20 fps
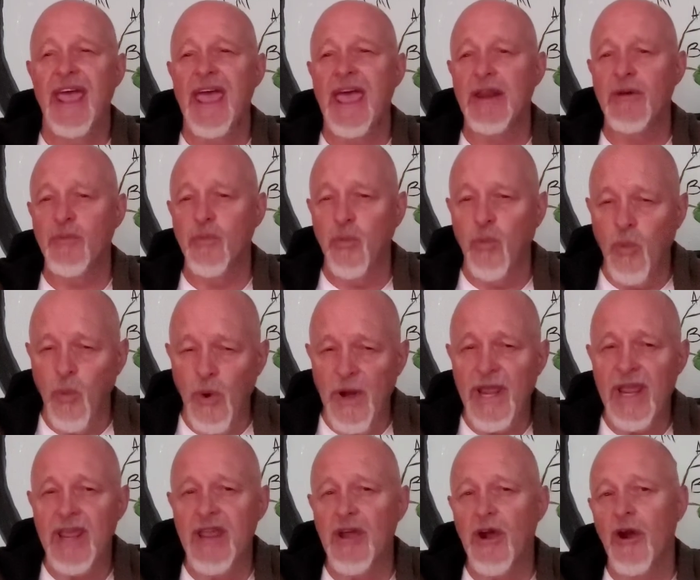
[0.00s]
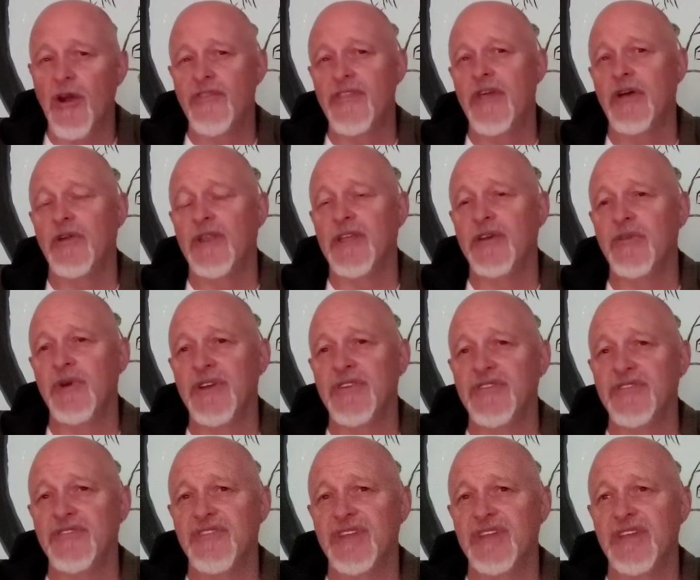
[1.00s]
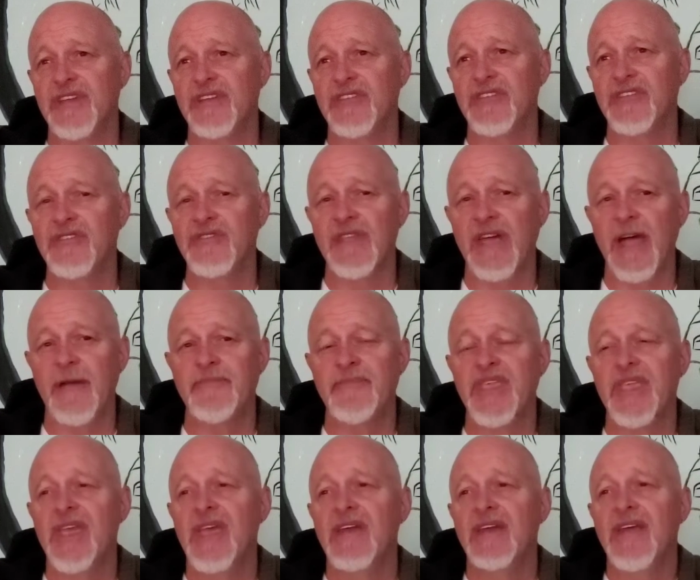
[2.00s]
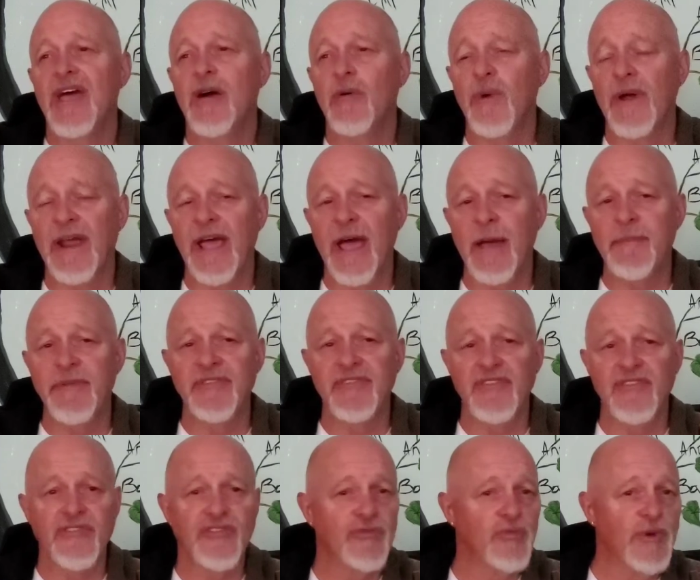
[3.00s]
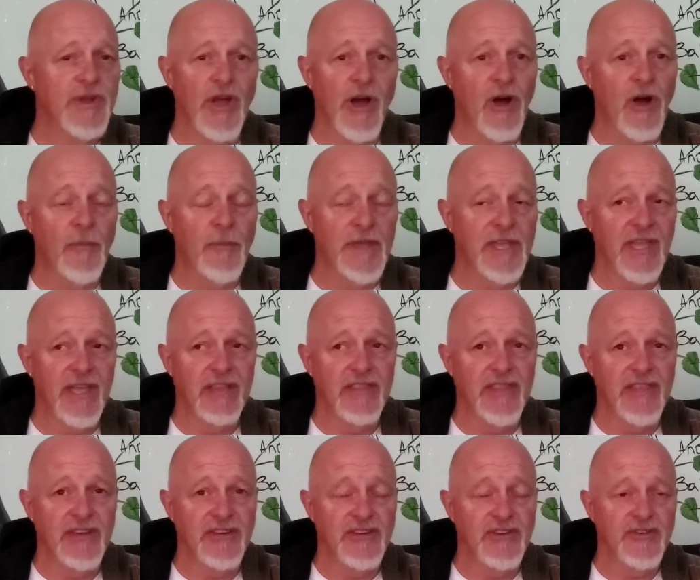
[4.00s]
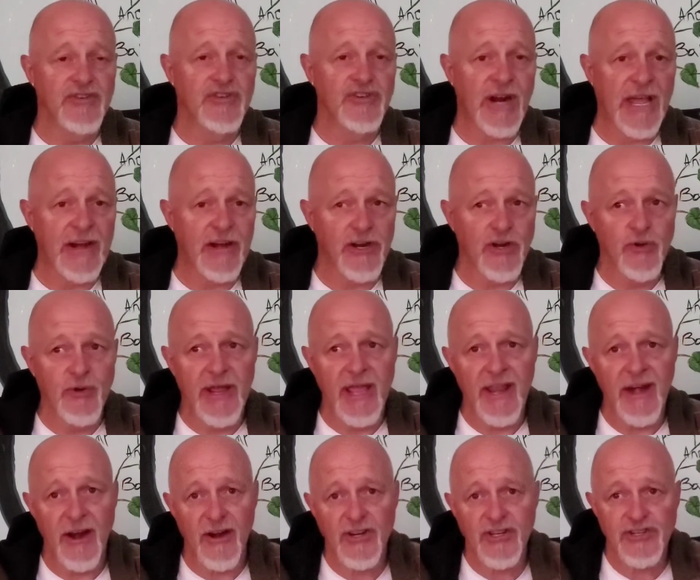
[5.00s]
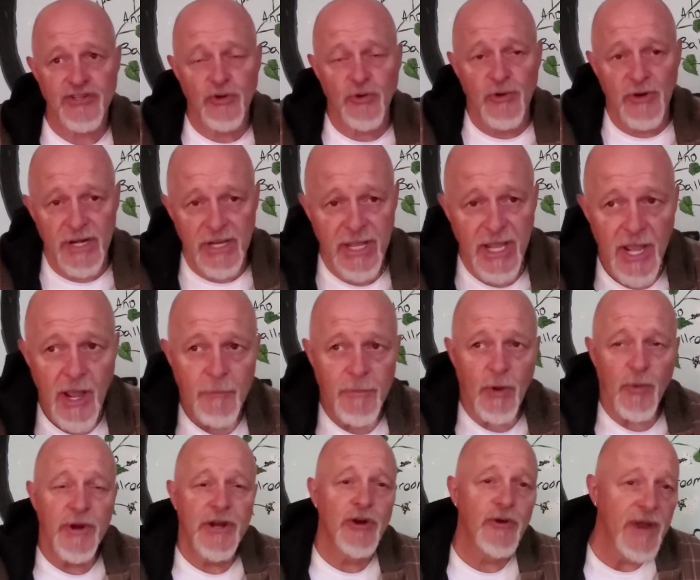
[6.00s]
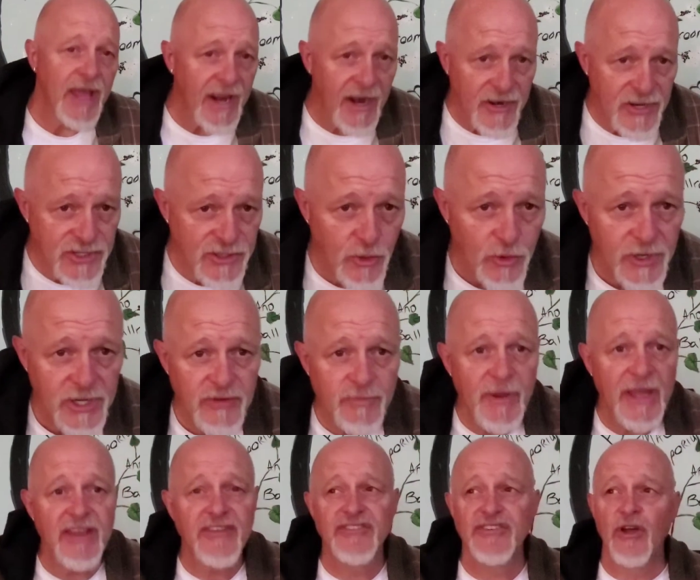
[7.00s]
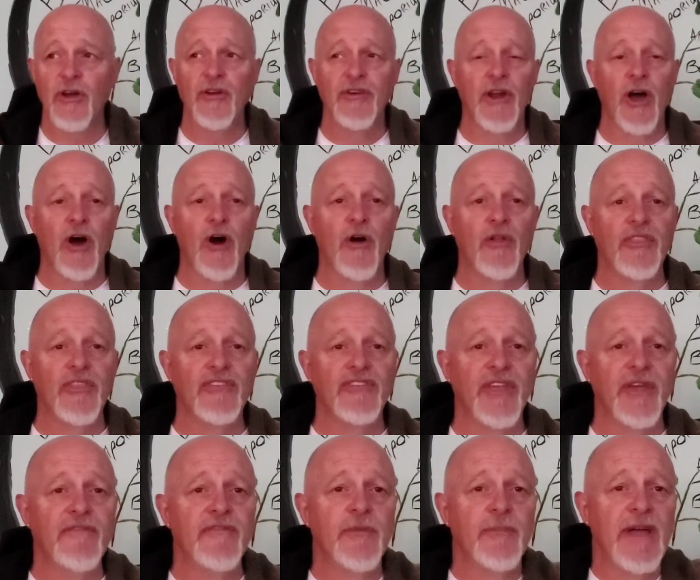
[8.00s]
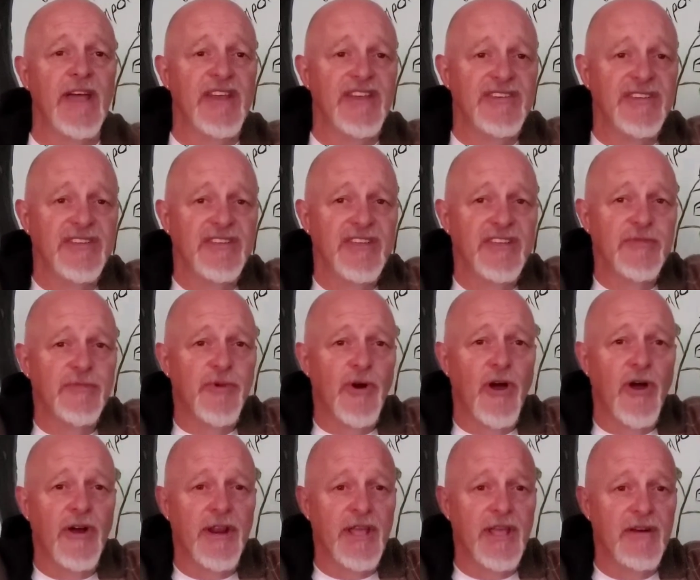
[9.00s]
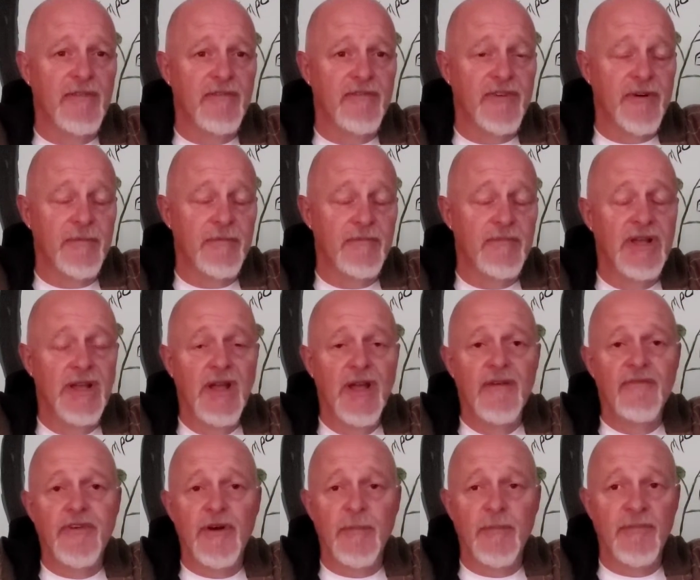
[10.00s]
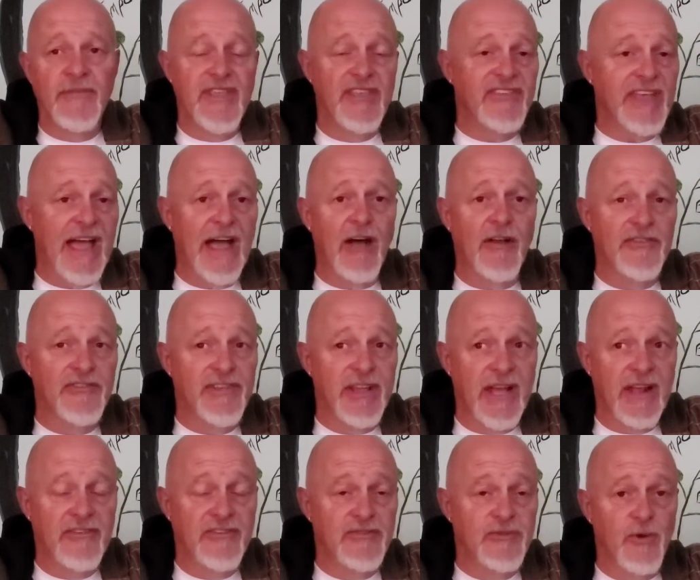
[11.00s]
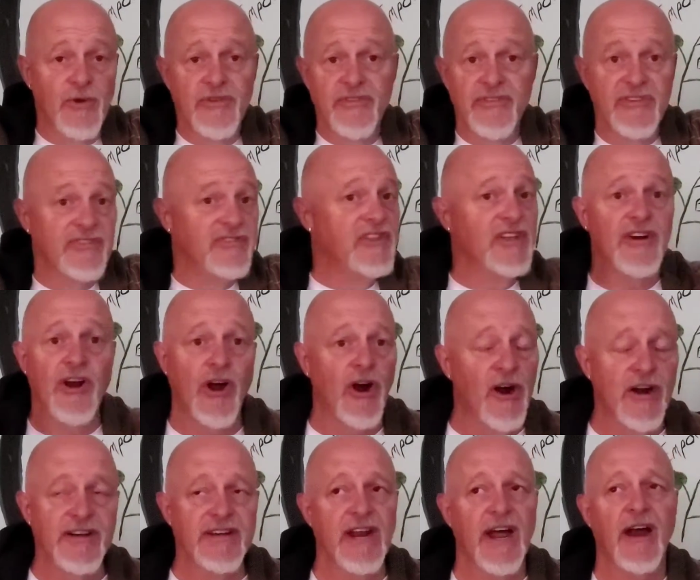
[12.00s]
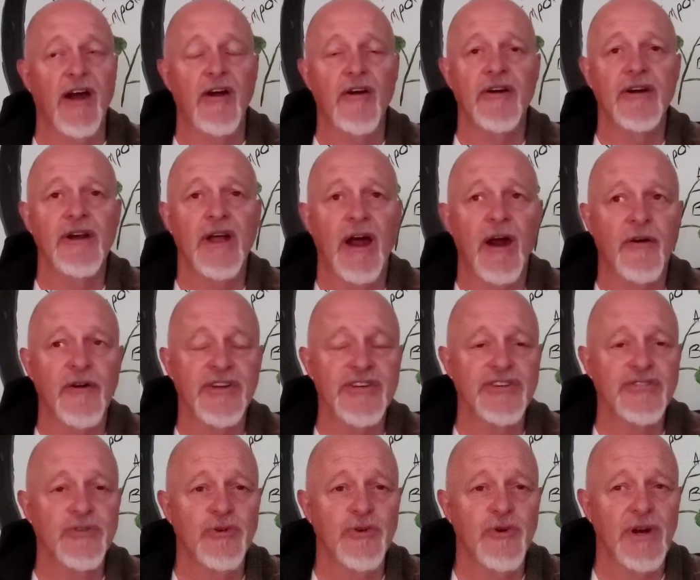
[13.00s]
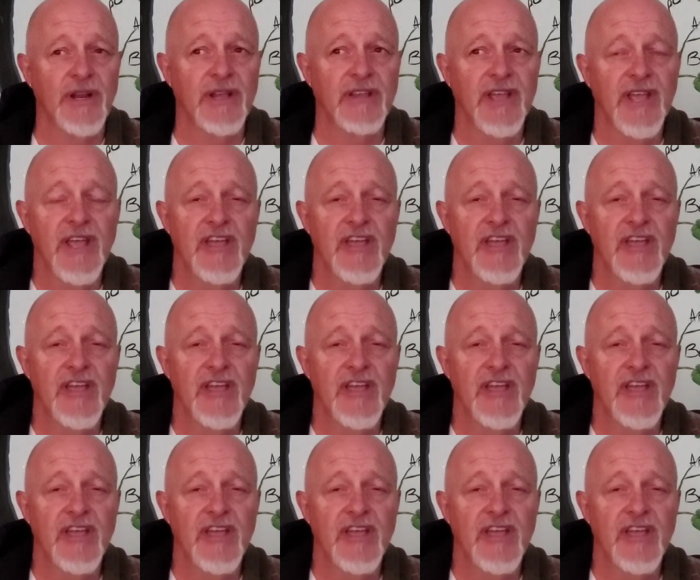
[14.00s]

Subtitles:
And we are the only creatures that can do that. Now, what happens is we all begin then to try to create our story, but we create our stories based on all this information that's brought in from these outside sources that aren't our story.